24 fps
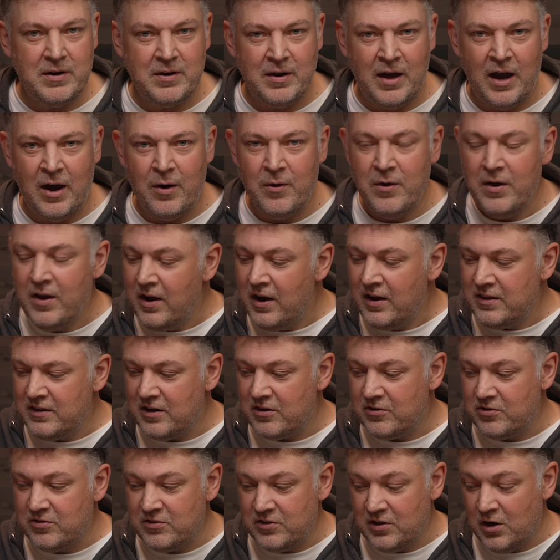Now,
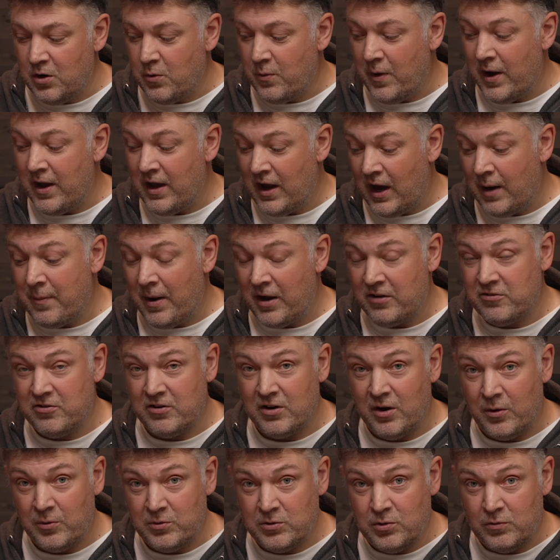there's no way I'm actually
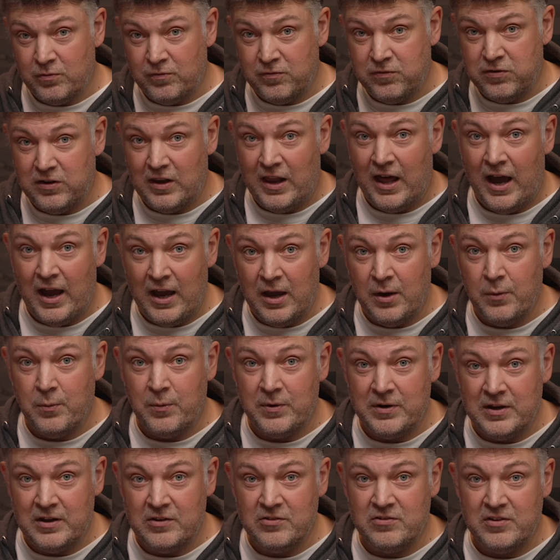going to fly
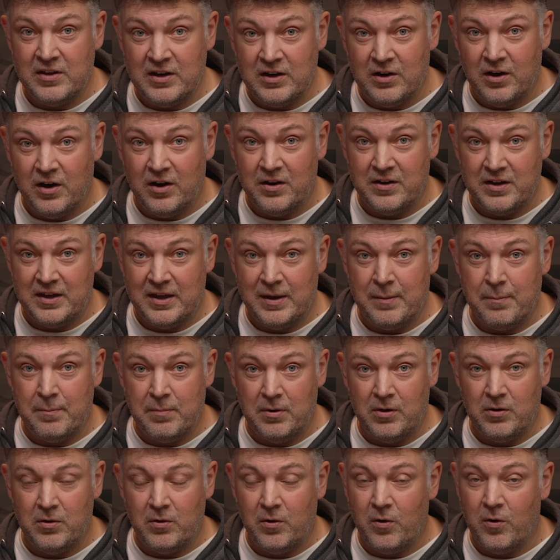with this thing on a
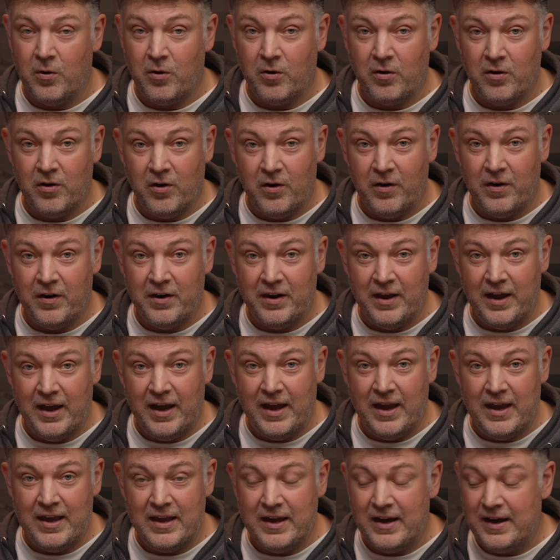gimbal or on
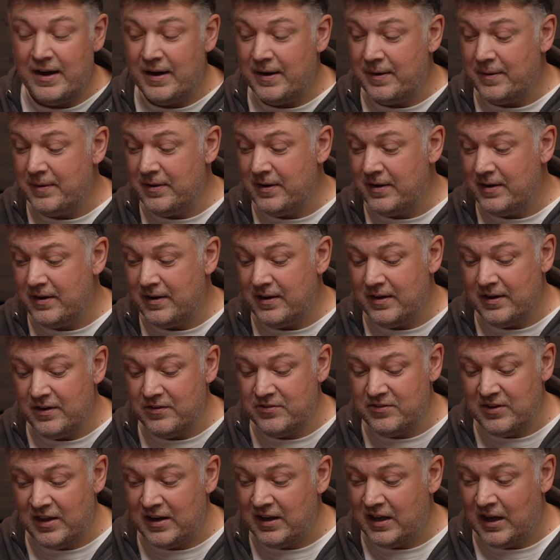a
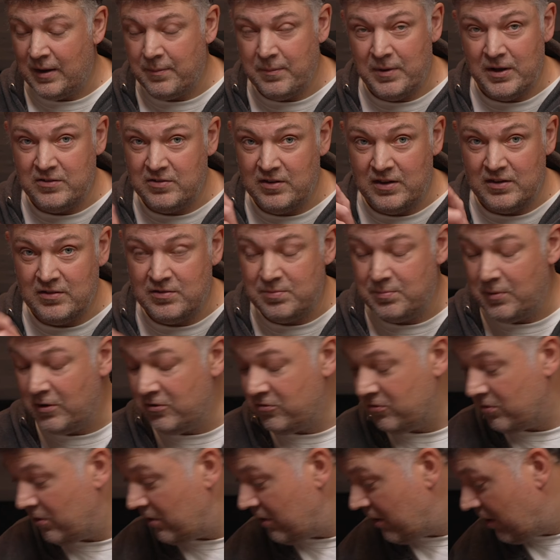Steadicam. It's
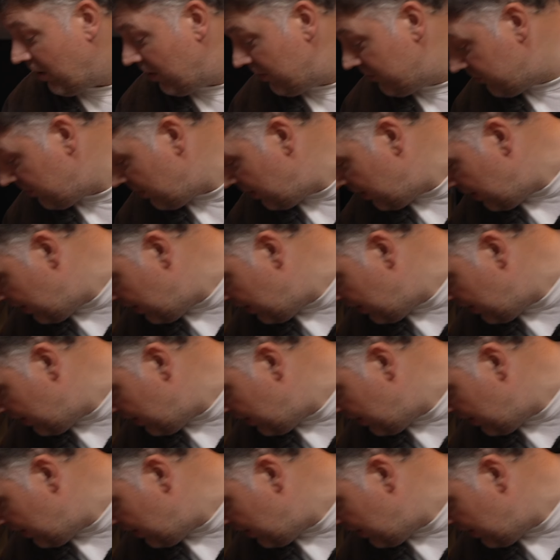much too large.